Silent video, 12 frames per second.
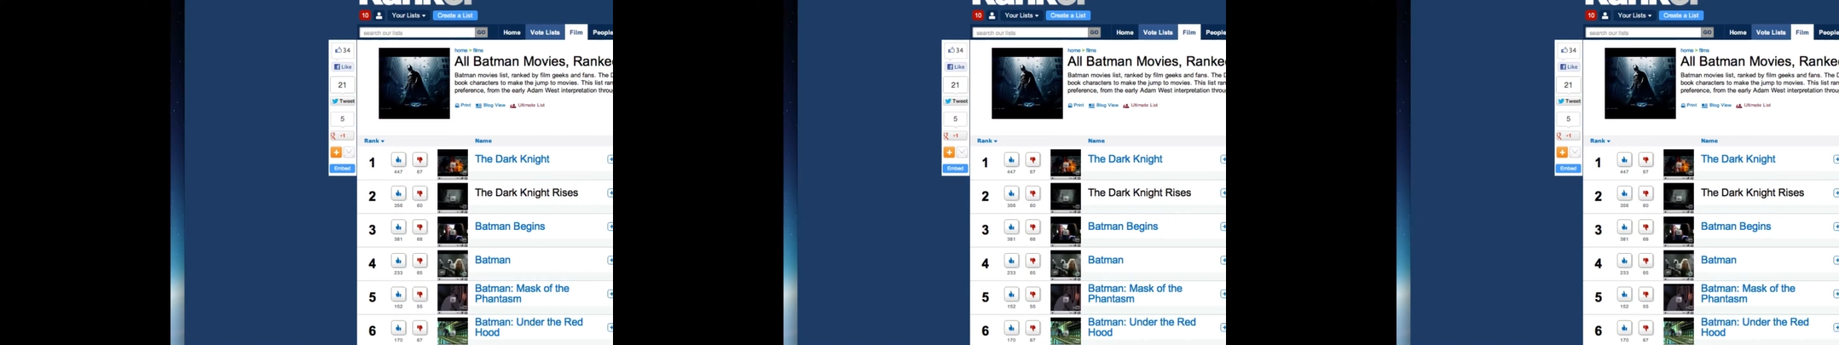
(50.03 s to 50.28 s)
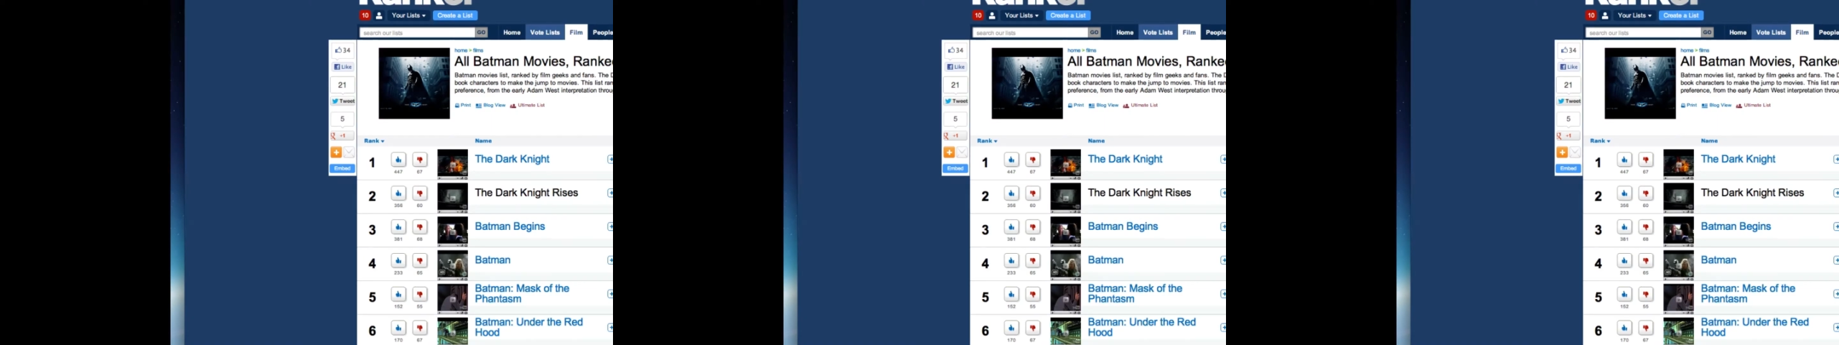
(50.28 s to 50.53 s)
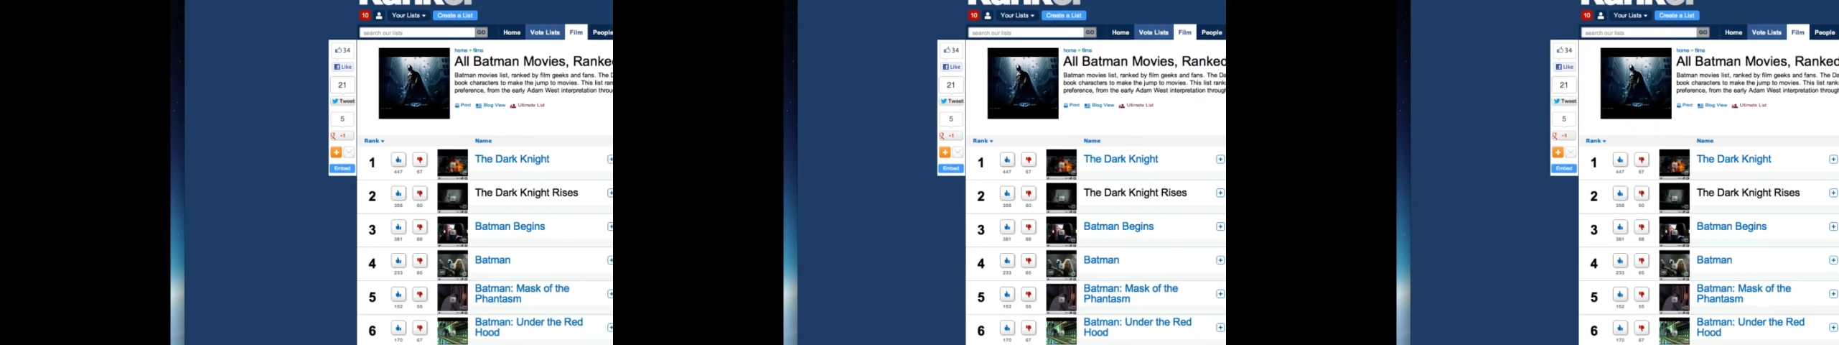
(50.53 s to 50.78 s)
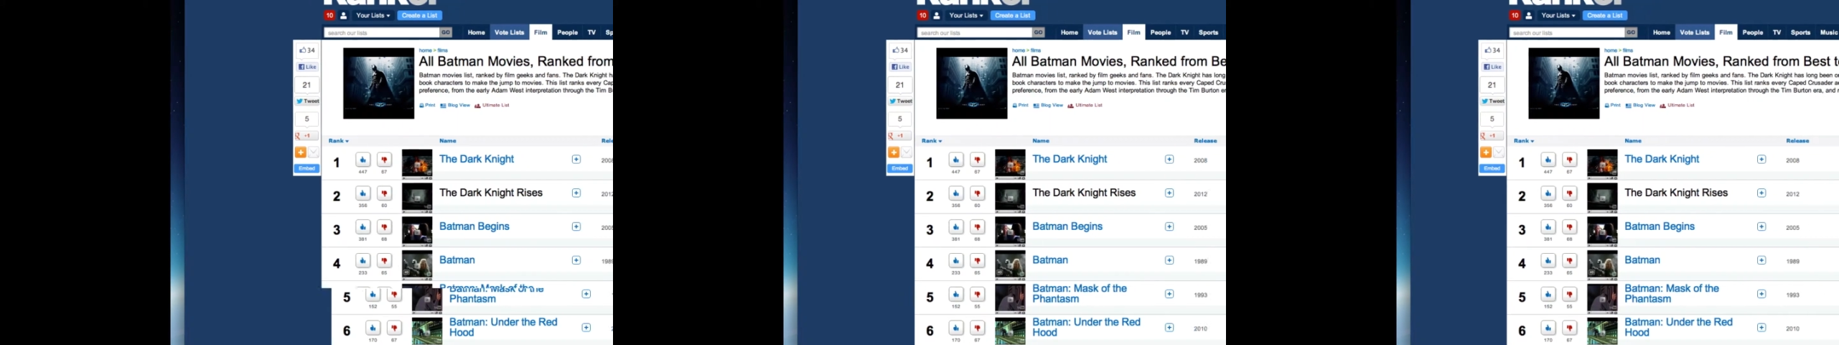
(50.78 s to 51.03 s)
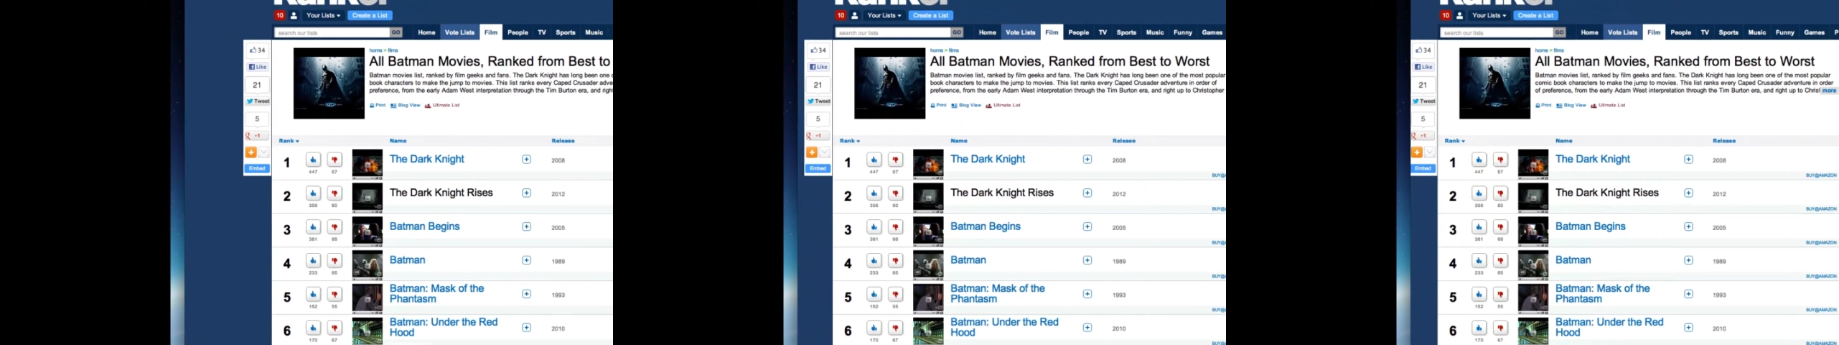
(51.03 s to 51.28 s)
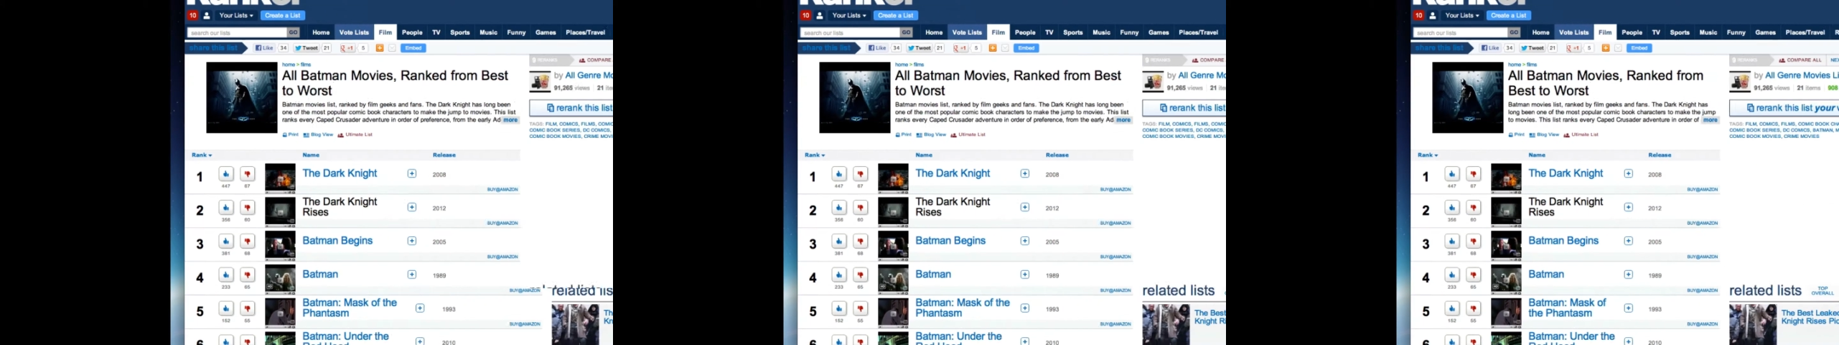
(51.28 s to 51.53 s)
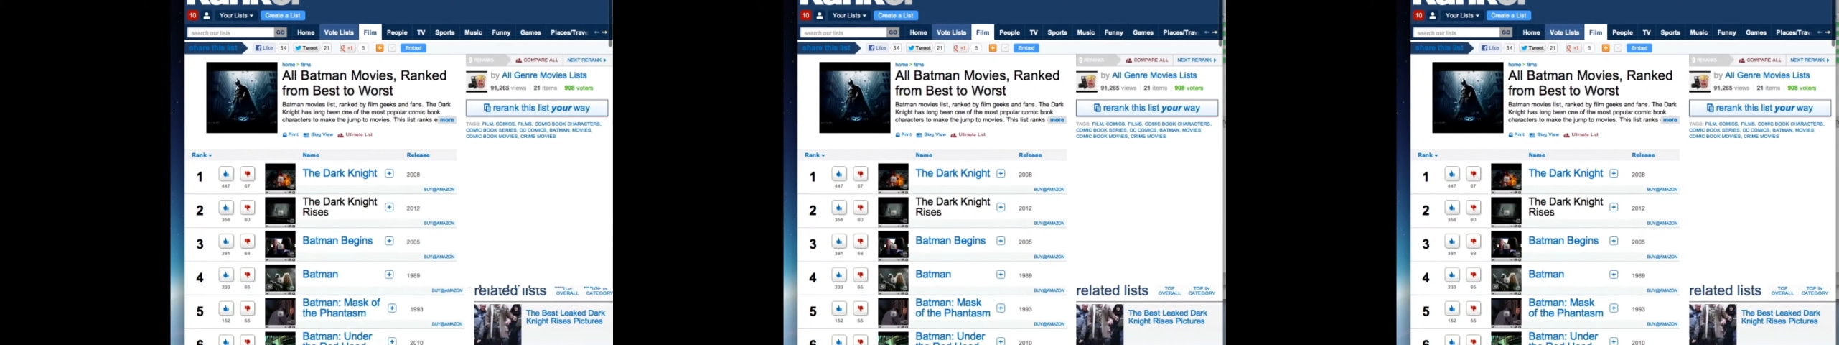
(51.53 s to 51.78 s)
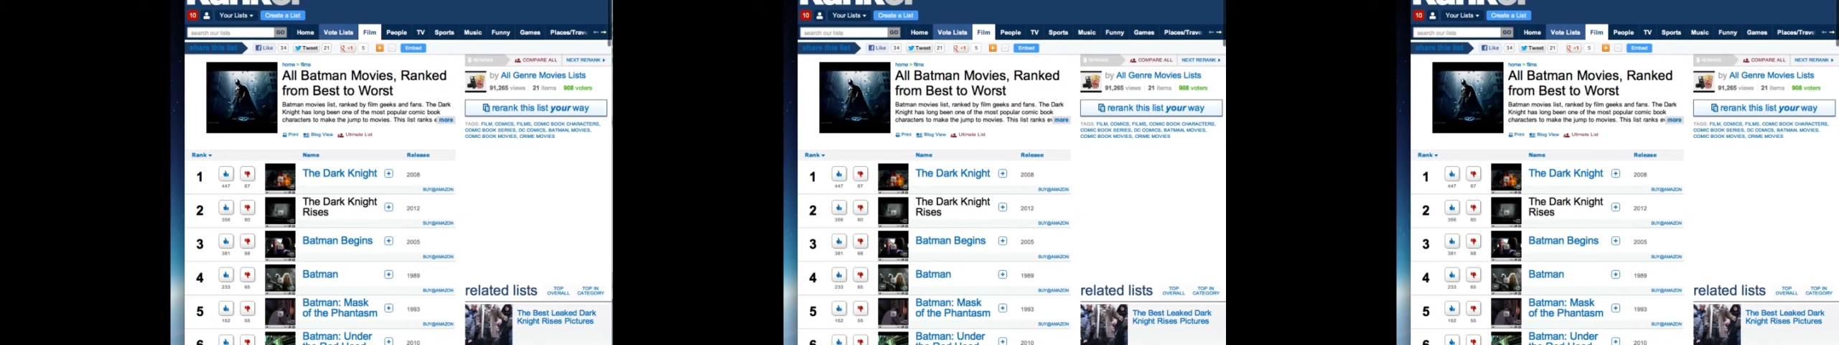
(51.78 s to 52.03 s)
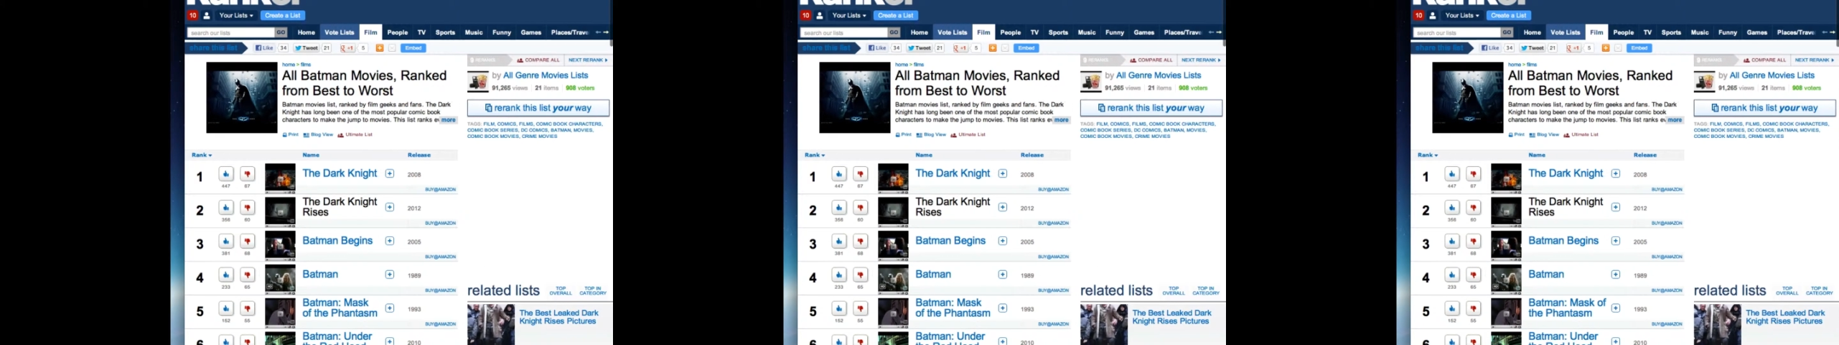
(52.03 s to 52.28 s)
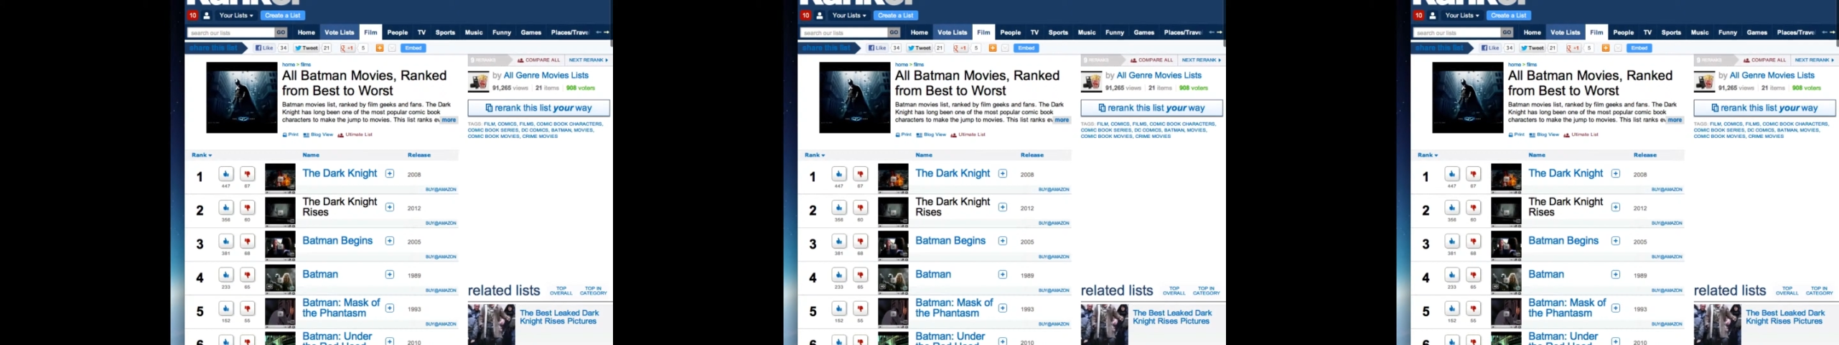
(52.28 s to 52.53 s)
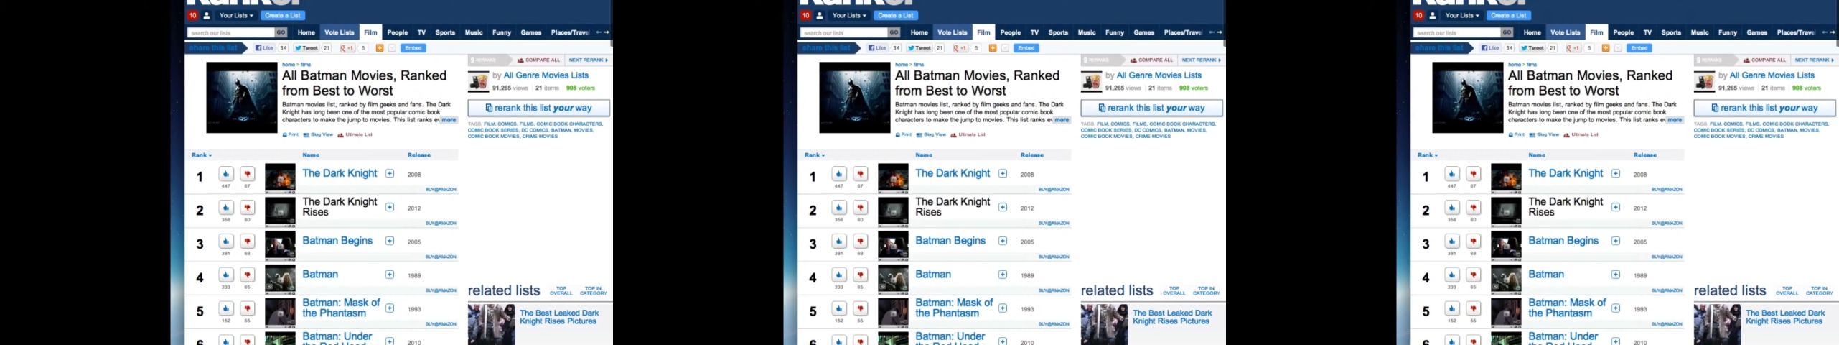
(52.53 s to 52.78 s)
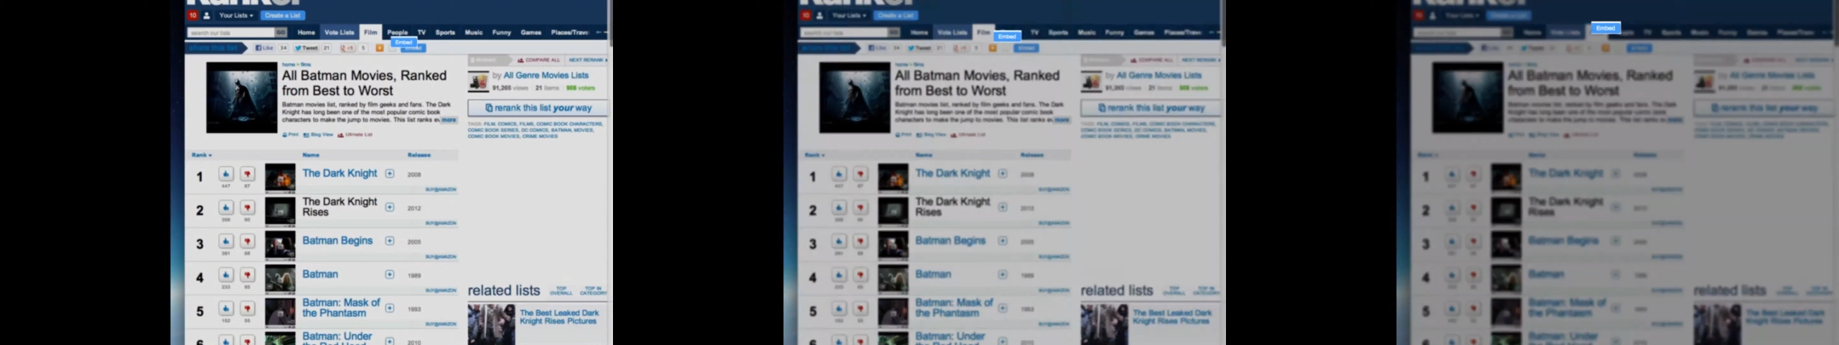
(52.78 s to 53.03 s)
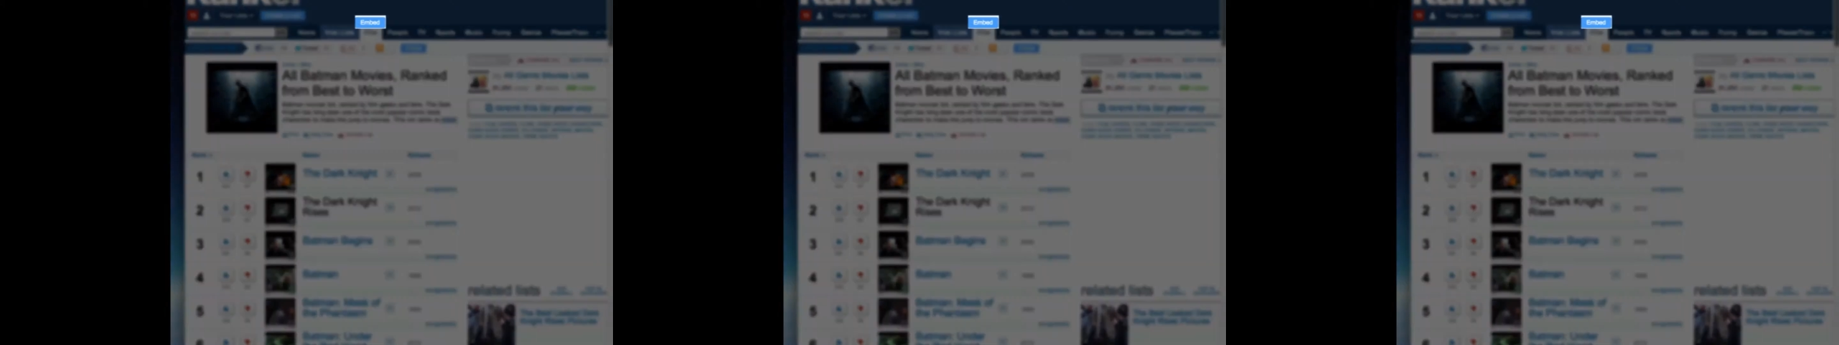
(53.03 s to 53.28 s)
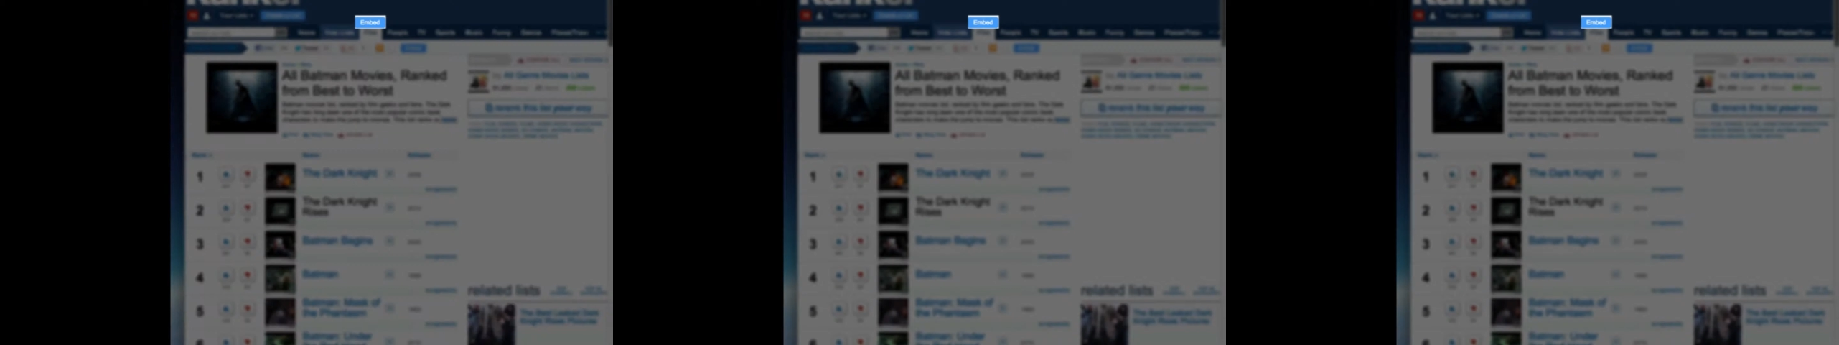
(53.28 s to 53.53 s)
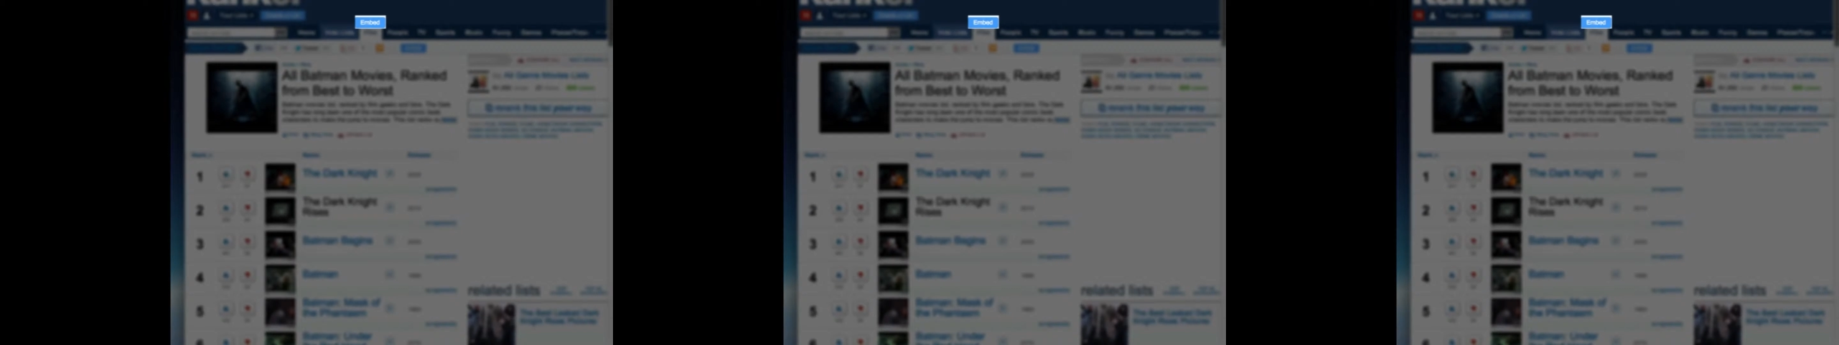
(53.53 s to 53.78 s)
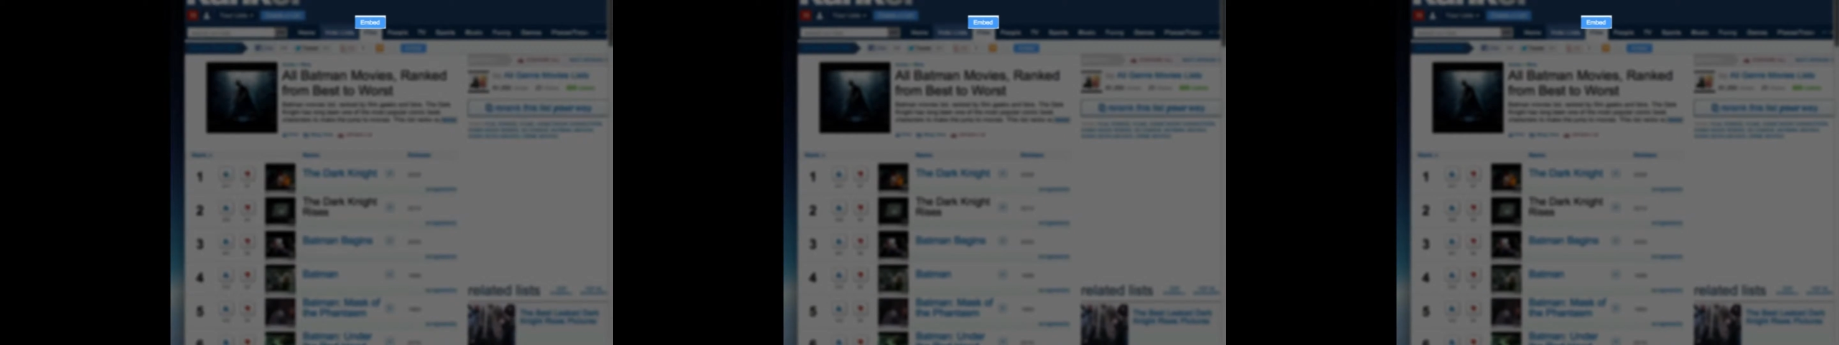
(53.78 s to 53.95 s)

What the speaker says: (no speaker visible)